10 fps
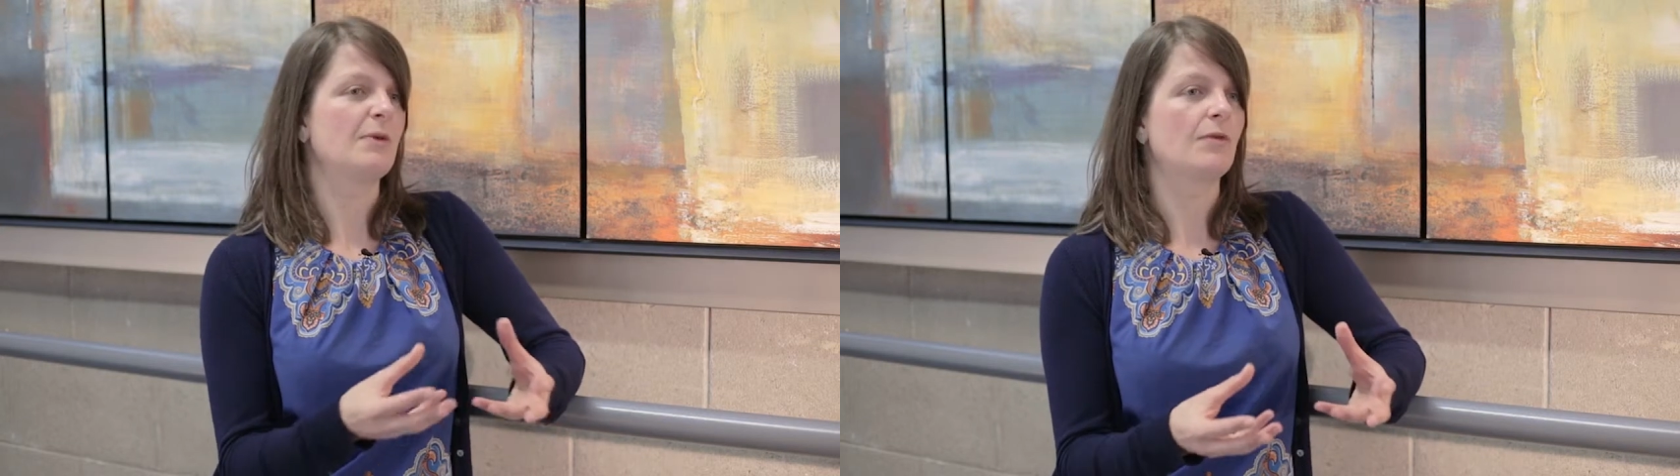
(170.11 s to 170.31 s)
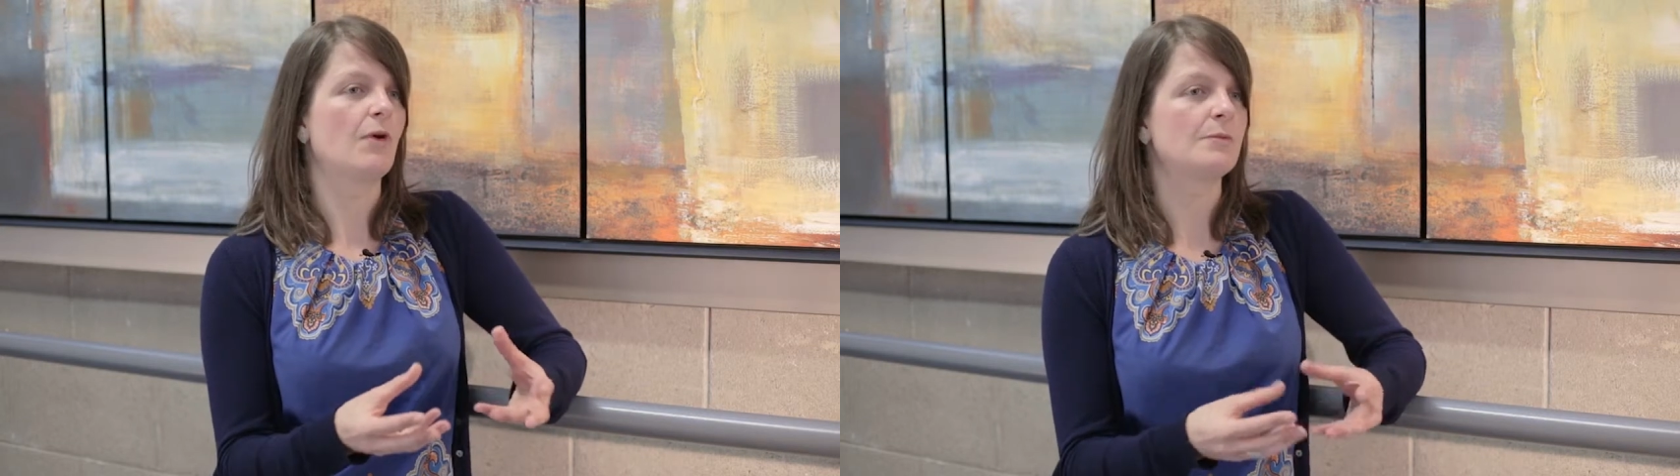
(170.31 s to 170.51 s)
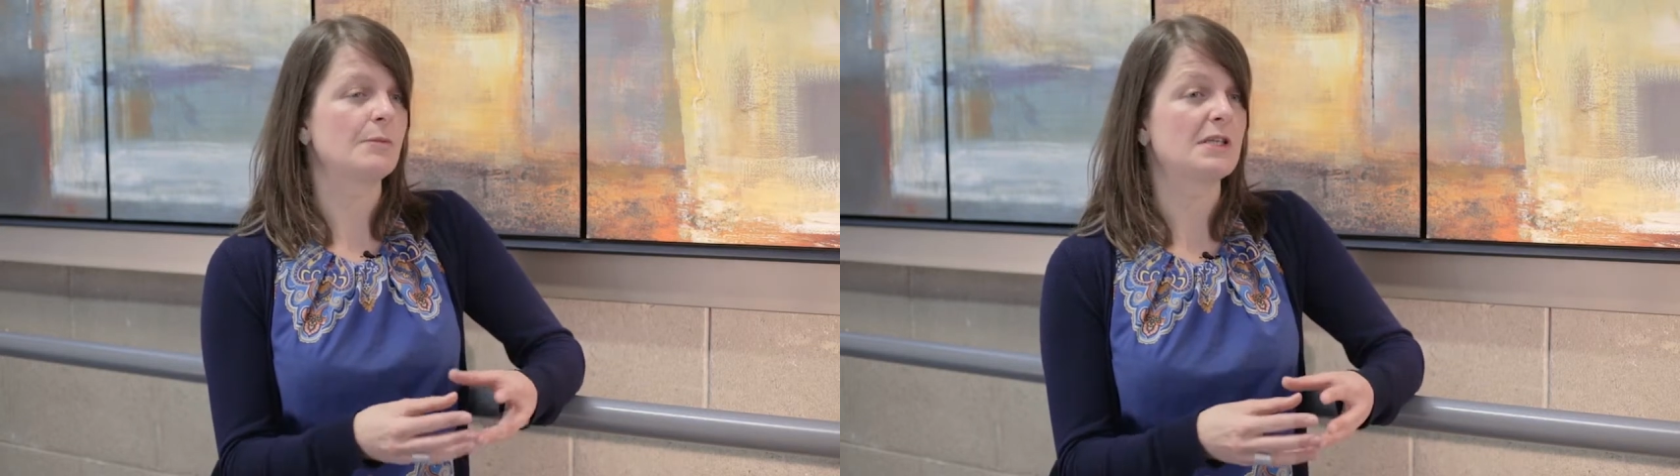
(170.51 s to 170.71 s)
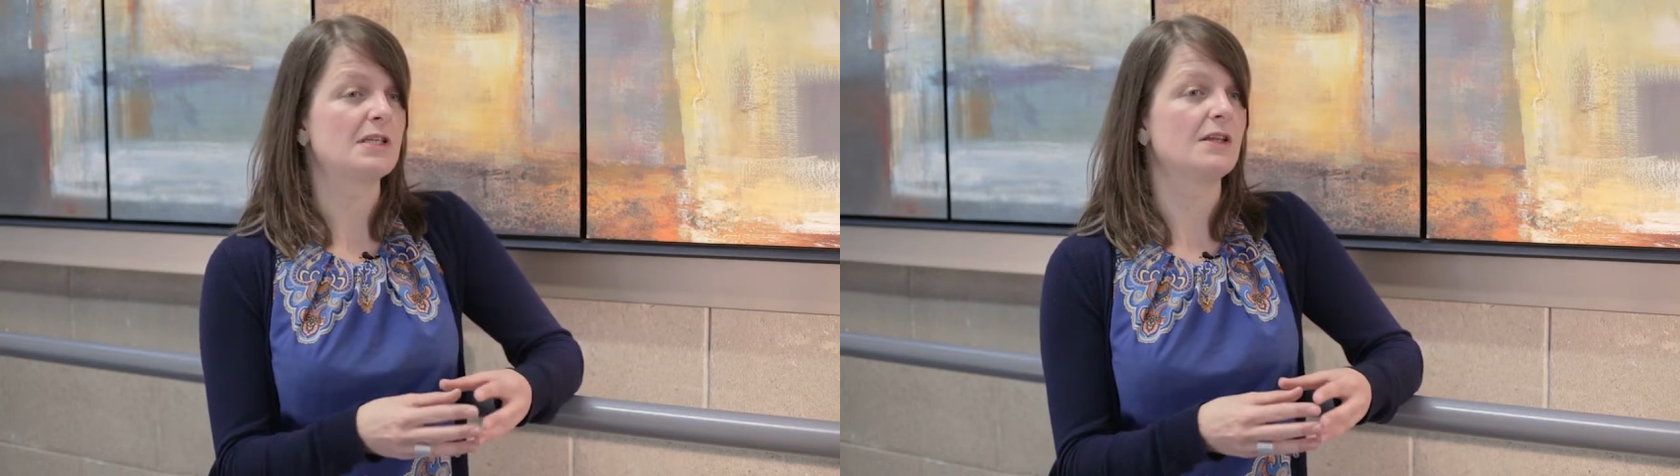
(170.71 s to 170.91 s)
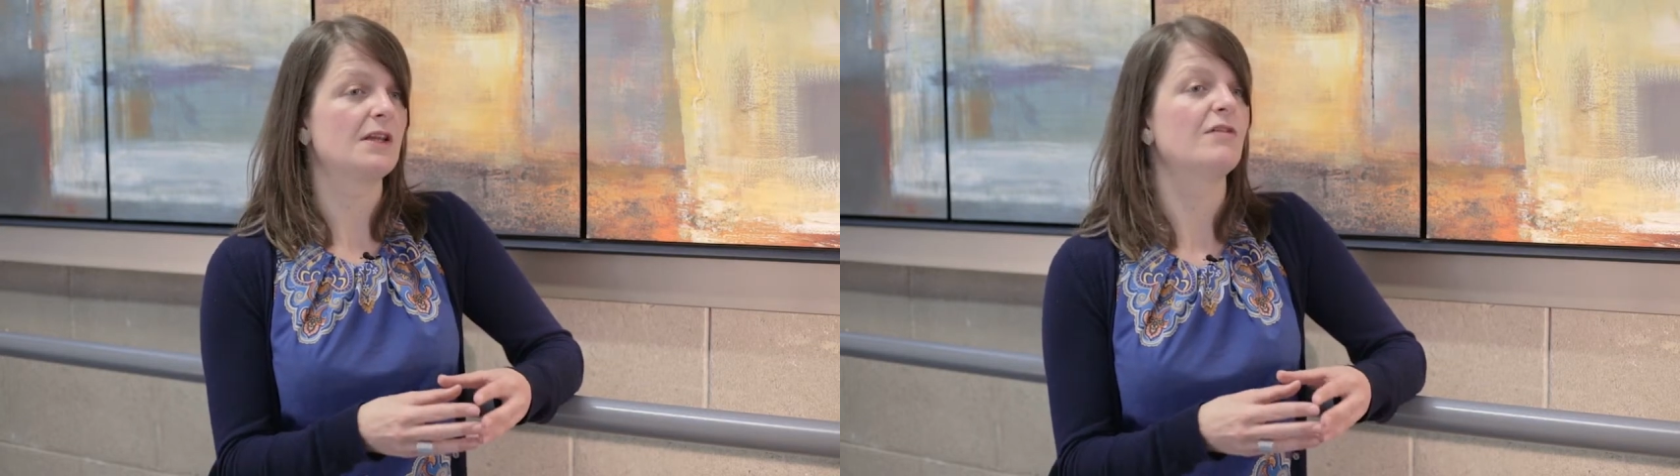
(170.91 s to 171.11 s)
involvement
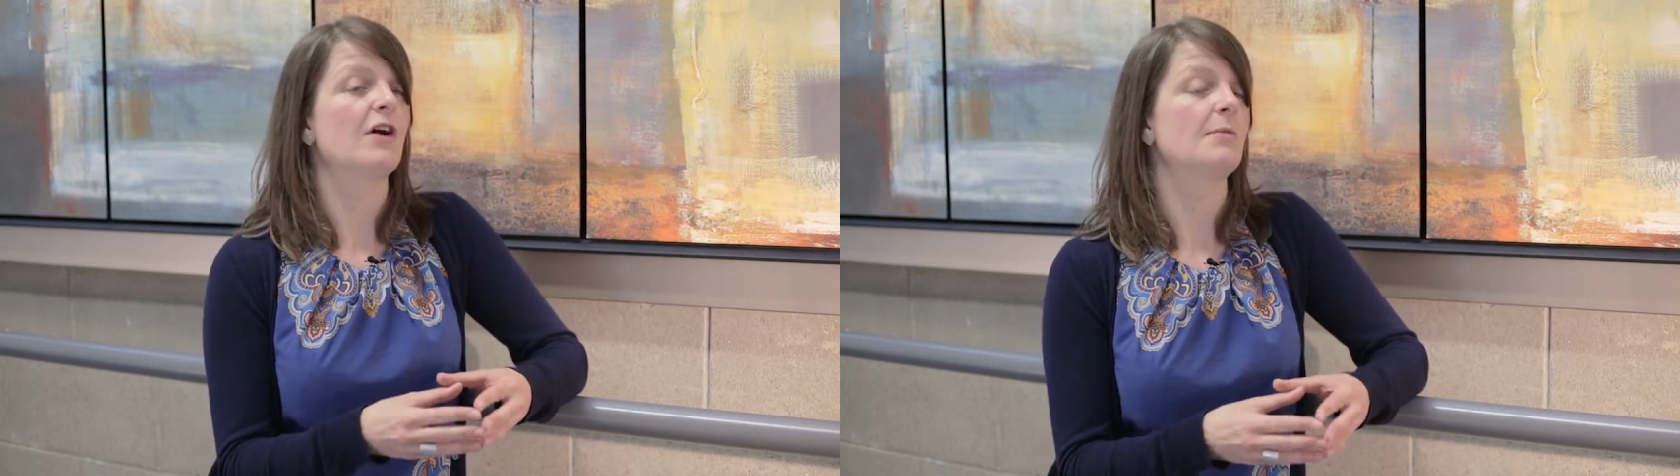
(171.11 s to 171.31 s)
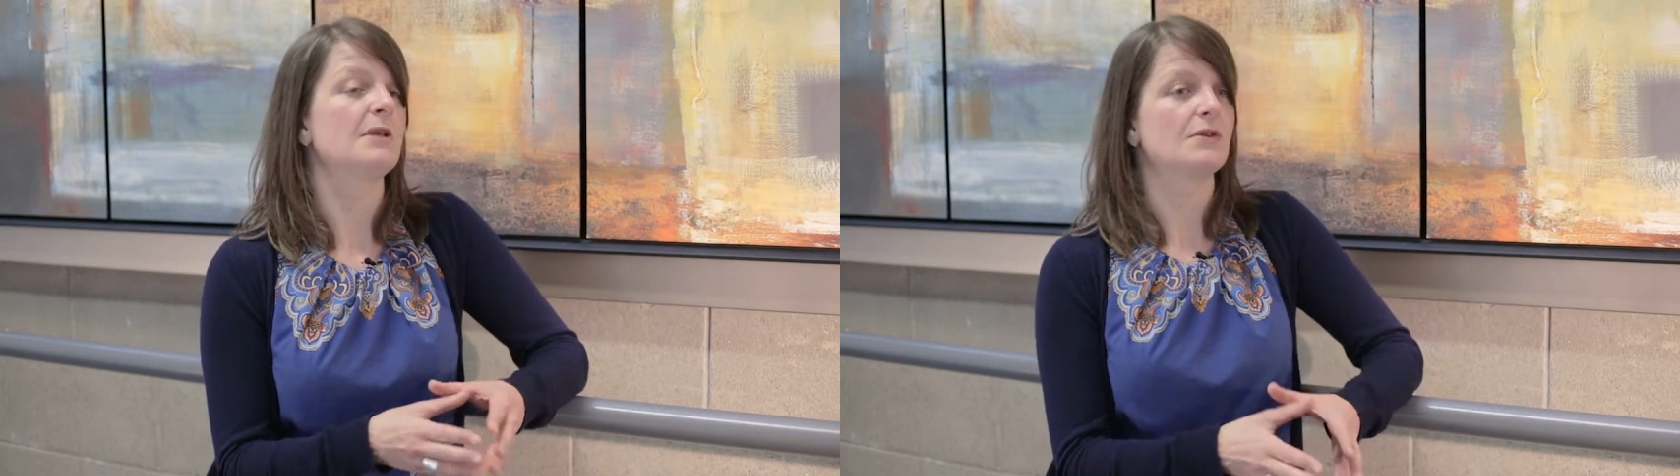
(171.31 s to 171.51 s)
in the environment.